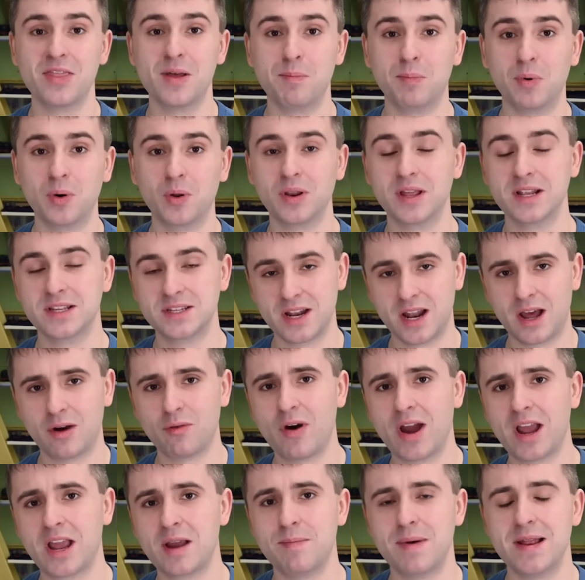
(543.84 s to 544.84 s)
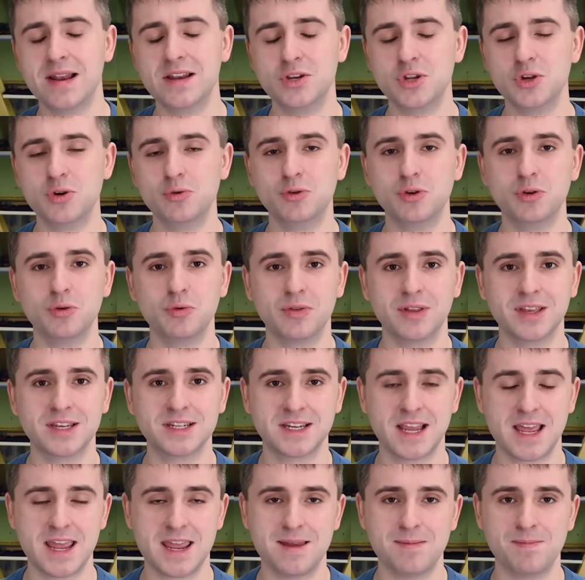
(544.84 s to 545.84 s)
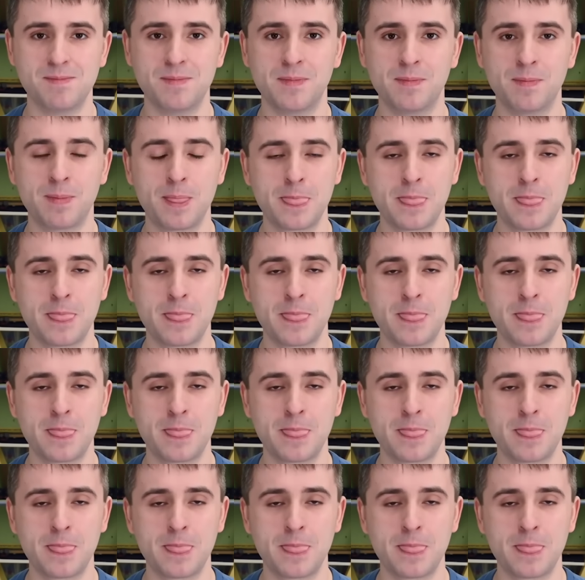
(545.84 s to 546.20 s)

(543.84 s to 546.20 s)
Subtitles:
the bullet, and I recommend you do the same.